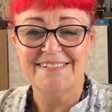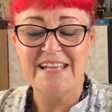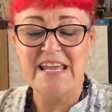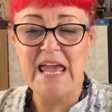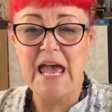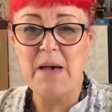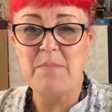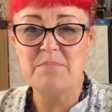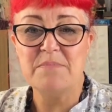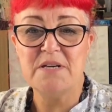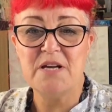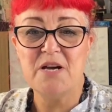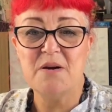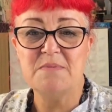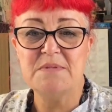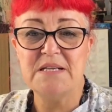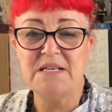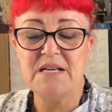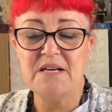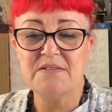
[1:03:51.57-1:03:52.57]
yeah,
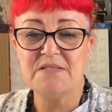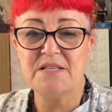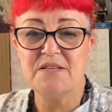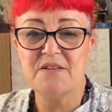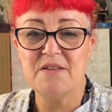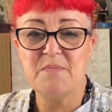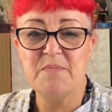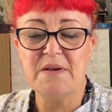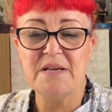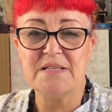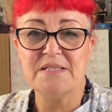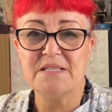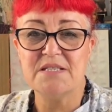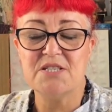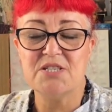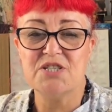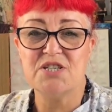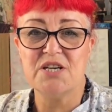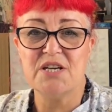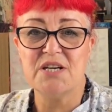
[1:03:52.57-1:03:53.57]
nobody knows another
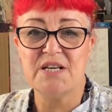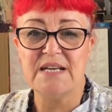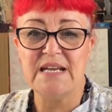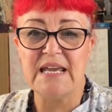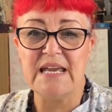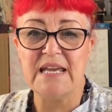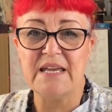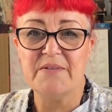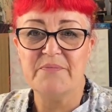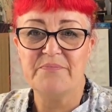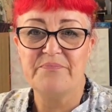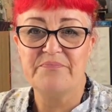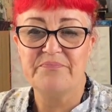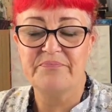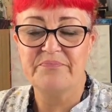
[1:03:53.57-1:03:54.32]
person's journey.